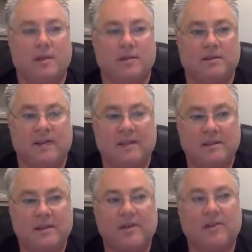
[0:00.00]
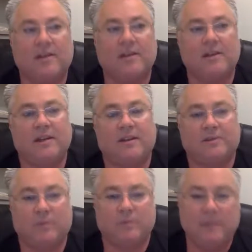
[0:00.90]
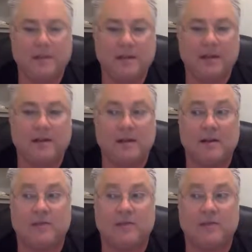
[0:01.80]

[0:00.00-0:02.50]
Secondarily, you have to remediate.